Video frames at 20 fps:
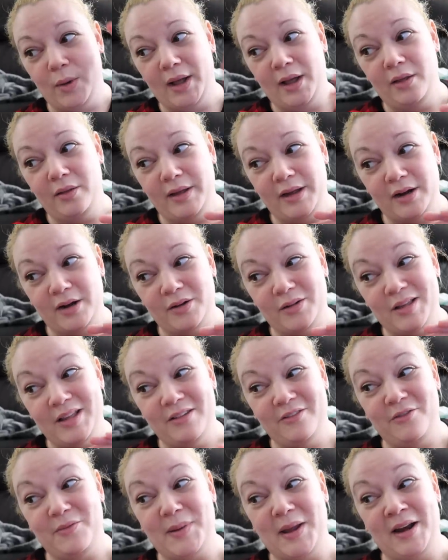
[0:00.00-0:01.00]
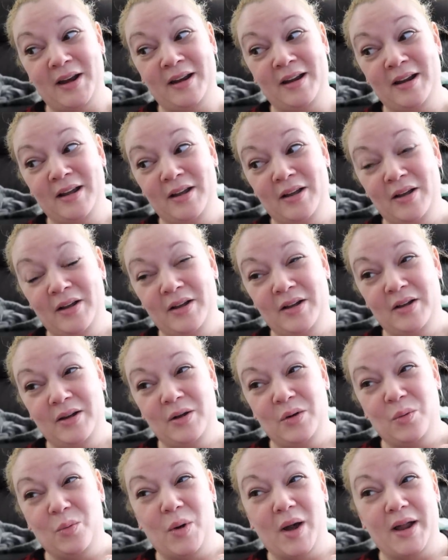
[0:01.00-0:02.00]
well, it'll oh, have been,
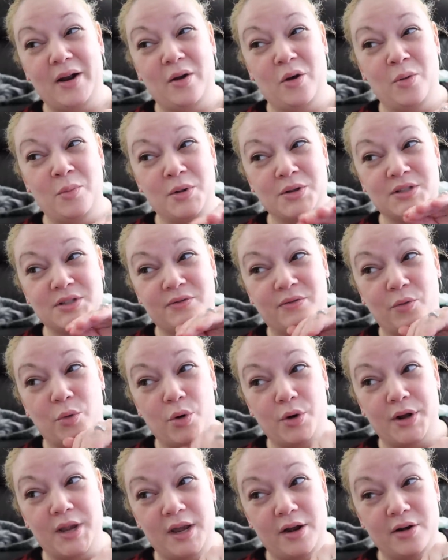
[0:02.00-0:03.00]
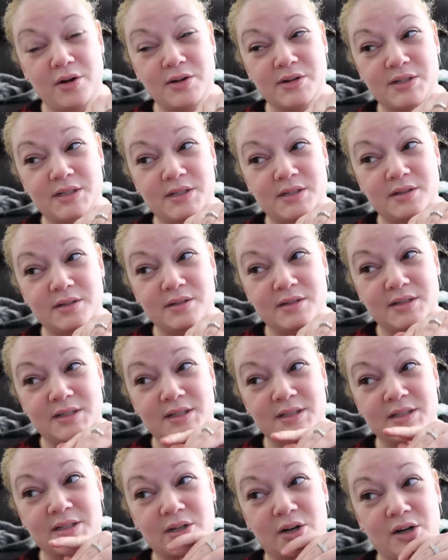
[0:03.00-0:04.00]
what, almost four years
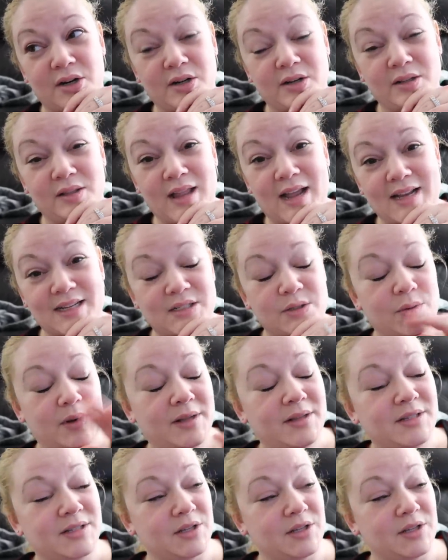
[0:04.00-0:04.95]
since our last one.